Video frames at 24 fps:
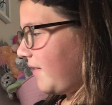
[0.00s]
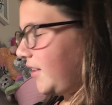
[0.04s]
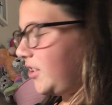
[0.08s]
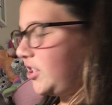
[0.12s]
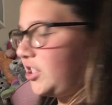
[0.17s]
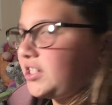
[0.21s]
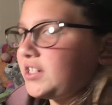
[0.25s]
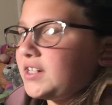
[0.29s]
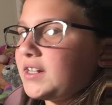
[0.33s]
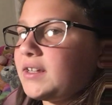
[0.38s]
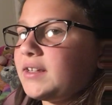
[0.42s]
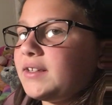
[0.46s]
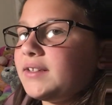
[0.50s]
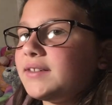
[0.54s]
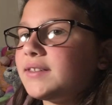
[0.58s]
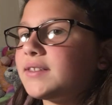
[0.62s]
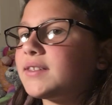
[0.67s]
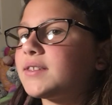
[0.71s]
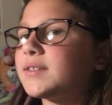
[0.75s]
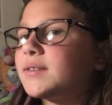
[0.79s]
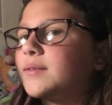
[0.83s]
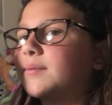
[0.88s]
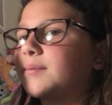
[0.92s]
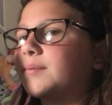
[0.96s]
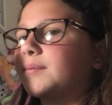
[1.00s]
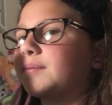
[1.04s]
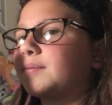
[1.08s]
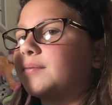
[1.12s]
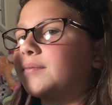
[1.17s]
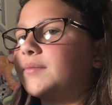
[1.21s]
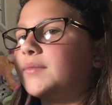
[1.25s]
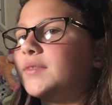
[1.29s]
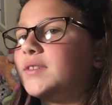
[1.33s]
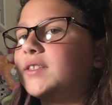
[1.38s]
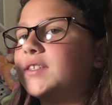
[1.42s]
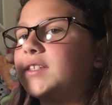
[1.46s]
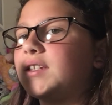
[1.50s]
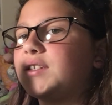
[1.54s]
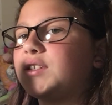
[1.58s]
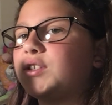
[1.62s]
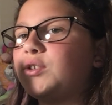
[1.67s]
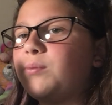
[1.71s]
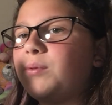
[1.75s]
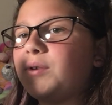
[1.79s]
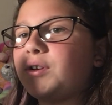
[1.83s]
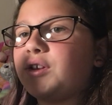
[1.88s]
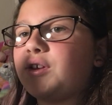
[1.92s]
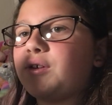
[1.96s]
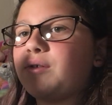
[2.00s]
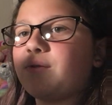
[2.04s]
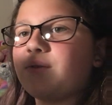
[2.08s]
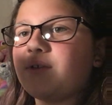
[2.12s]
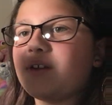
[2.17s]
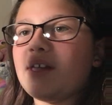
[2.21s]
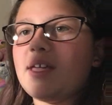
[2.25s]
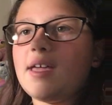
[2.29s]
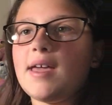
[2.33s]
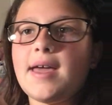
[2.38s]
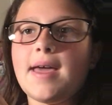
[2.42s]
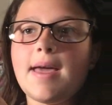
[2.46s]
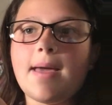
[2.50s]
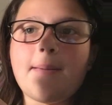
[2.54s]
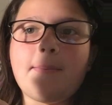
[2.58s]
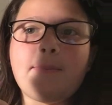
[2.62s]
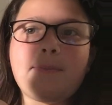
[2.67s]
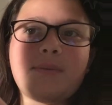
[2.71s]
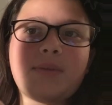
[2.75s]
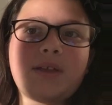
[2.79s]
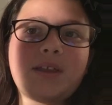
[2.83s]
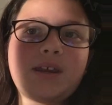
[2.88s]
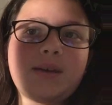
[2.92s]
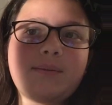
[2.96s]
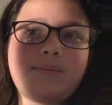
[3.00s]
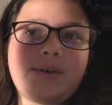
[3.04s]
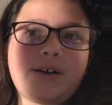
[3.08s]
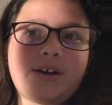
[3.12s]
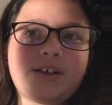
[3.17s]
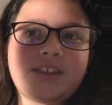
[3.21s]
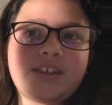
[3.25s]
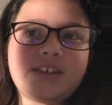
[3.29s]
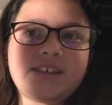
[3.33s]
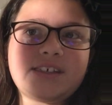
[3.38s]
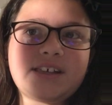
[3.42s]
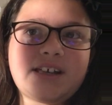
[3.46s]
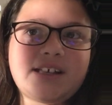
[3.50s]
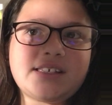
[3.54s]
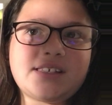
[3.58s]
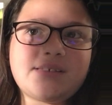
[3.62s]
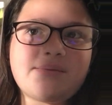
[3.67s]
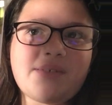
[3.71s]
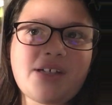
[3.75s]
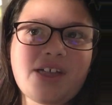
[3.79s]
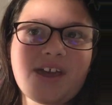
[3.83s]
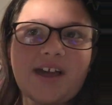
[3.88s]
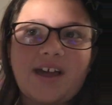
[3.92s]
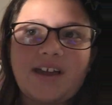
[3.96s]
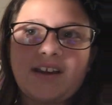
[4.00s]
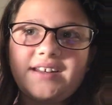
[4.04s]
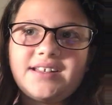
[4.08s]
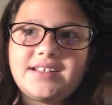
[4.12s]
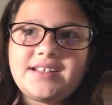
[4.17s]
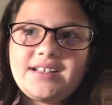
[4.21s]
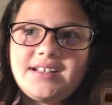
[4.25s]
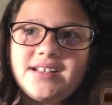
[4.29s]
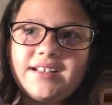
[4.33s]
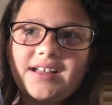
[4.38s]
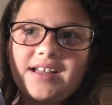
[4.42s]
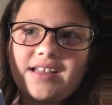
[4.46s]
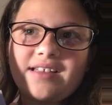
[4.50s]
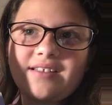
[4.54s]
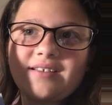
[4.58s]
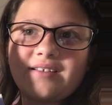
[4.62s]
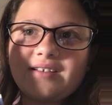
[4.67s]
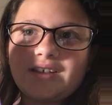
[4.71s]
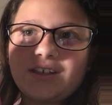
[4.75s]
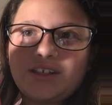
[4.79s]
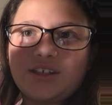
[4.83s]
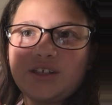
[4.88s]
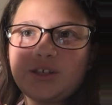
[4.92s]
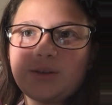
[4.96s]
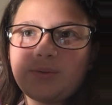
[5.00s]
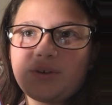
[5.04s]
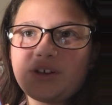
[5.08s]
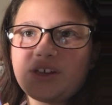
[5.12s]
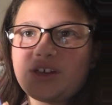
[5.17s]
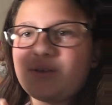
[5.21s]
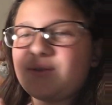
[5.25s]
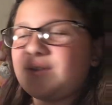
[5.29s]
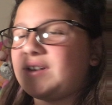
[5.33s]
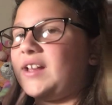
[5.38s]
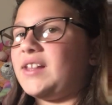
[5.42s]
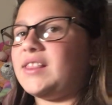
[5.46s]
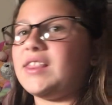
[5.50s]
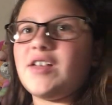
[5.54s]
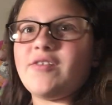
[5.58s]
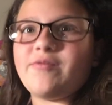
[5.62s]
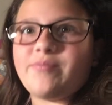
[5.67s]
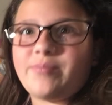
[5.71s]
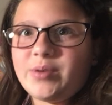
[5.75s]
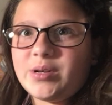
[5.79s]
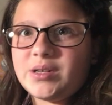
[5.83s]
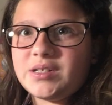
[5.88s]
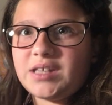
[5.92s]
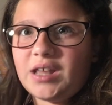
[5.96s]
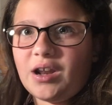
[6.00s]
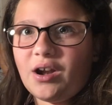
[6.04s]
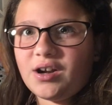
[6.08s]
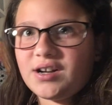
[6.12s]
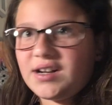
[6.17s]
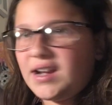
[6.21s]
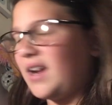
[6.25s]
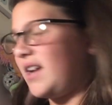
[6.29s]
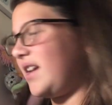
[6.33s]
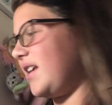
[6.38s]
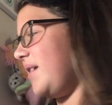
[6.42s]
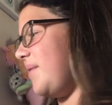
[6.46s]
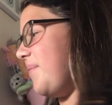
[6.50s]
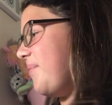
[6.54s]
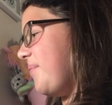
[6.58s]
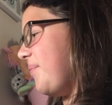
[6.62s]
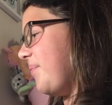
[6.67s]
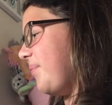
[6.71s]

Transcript: Veggie Tales. It's a super cute mini book the size of my hand. Super cute. I love books that are tiny.